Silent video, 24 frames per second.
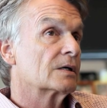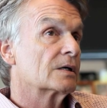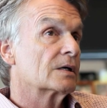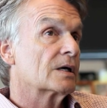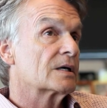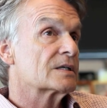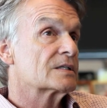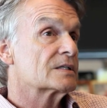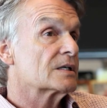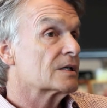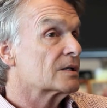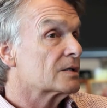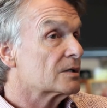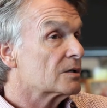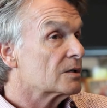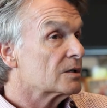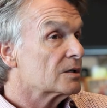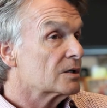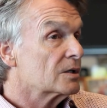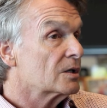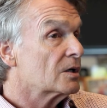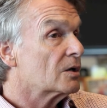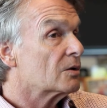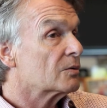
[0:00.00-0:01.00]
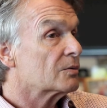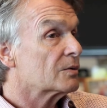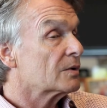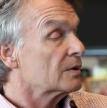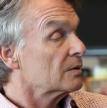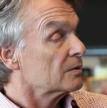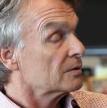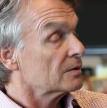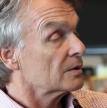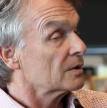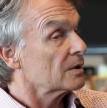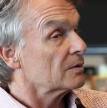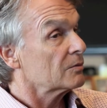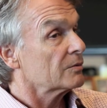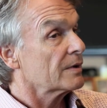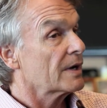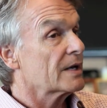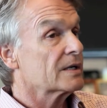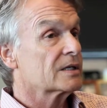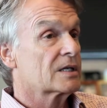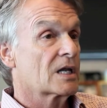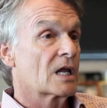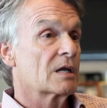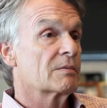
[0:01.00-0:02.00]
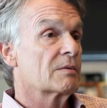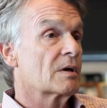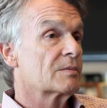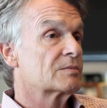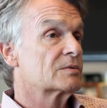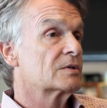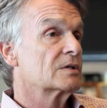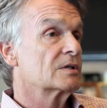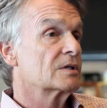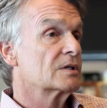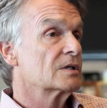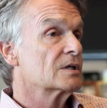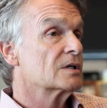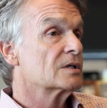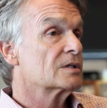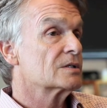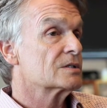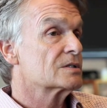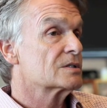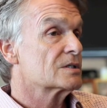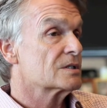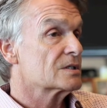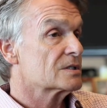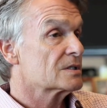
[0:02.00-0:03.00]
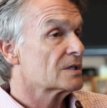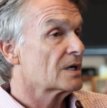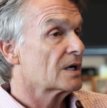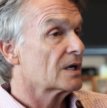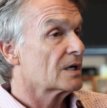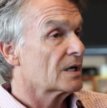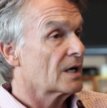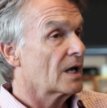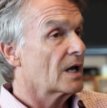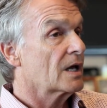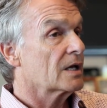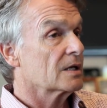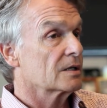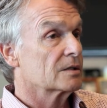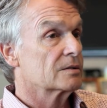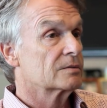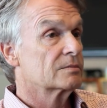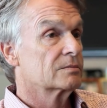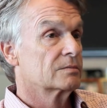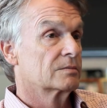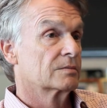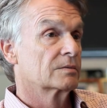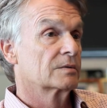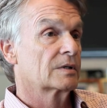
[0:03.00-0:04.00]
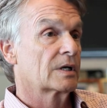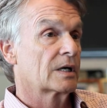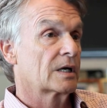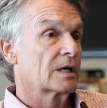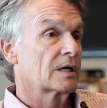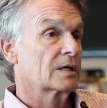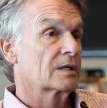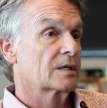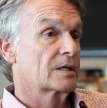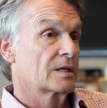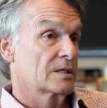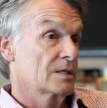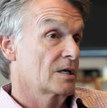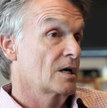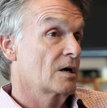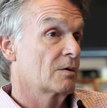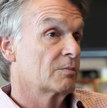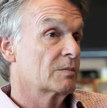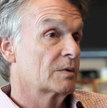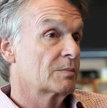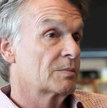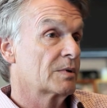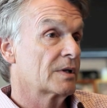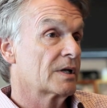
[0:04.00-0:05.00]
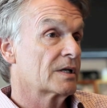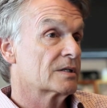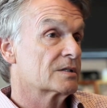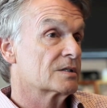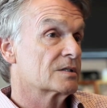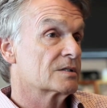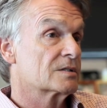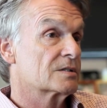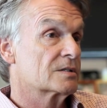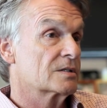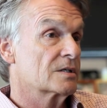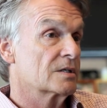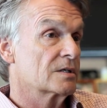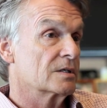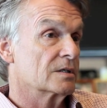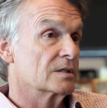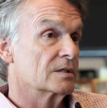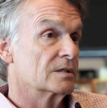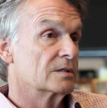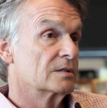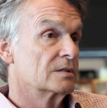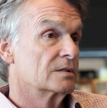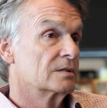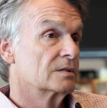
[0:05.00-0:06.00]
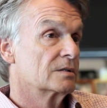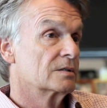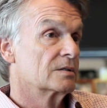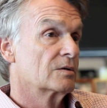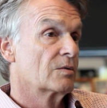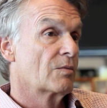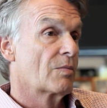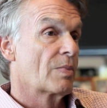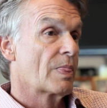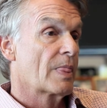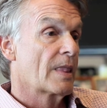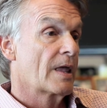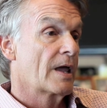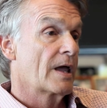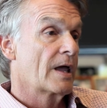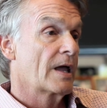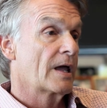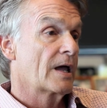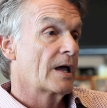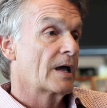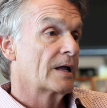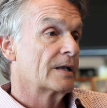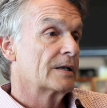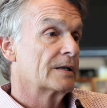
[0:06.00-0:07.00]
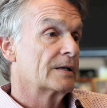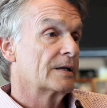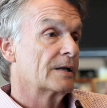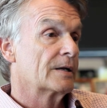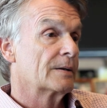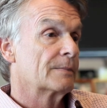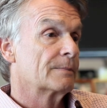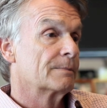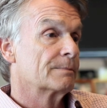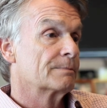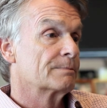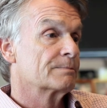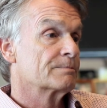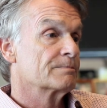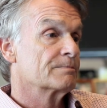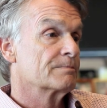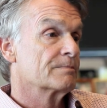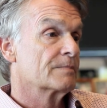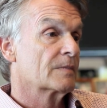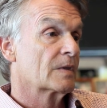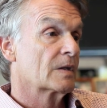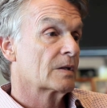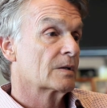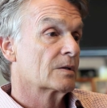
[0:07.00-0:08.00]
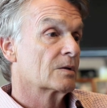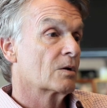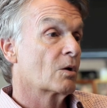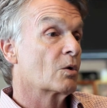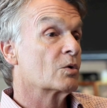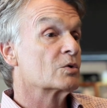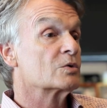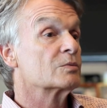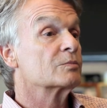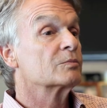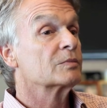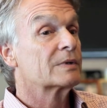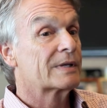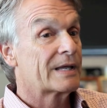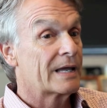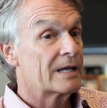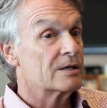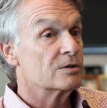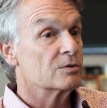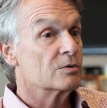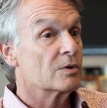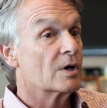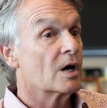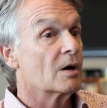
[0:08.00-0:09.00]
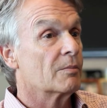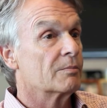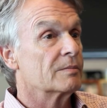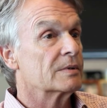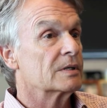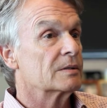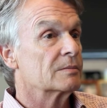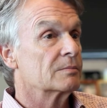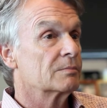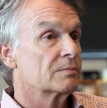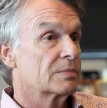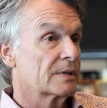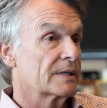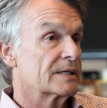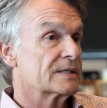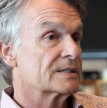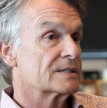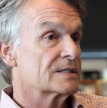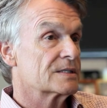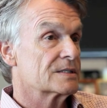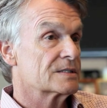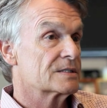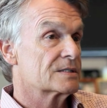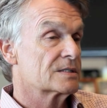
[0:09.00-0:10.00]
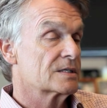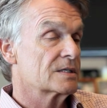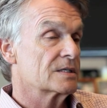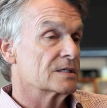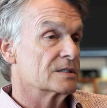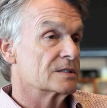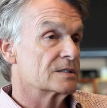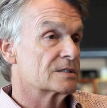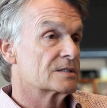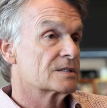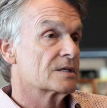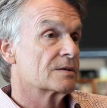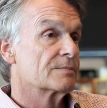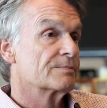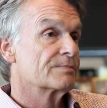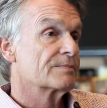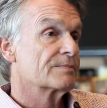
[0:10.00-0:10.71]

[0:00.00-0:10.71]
I said, you know, Little Red came up to you and she said, hey, can you help me plant this seed? And, or can you help me plant these seeds?